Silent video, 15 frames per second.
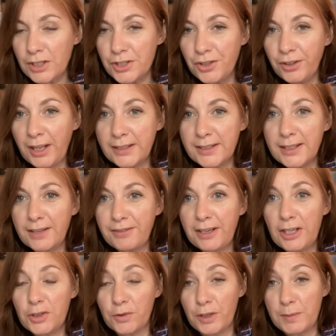Sunak didn't have
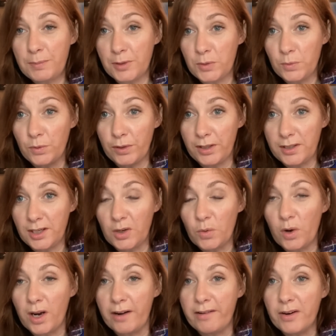any choice but to order this
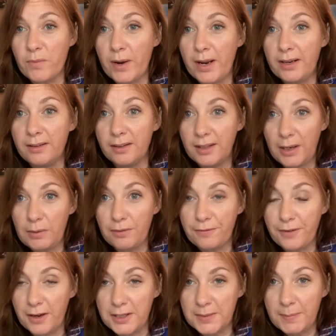inquiry when they were
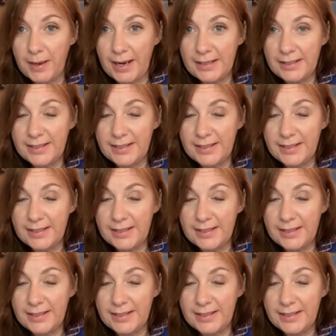first made,